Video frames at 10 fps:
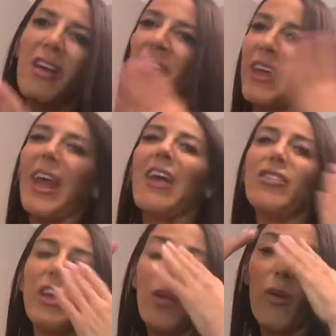as you get
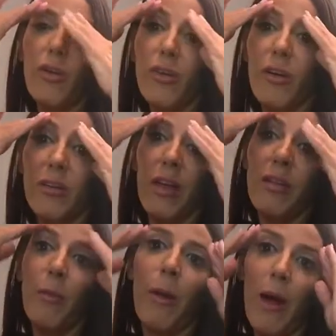older, it's the
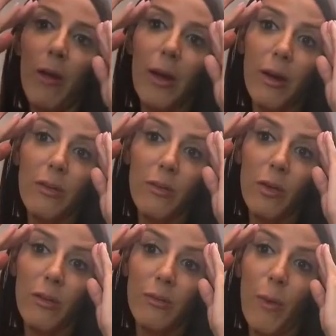brow hair gets really
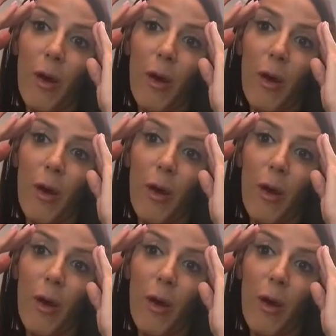sparse.